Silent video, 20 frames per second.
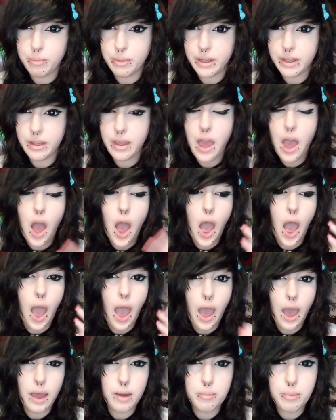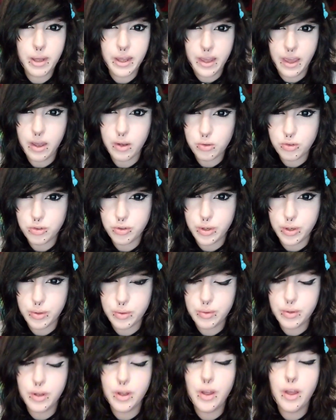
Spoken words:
me at my outro.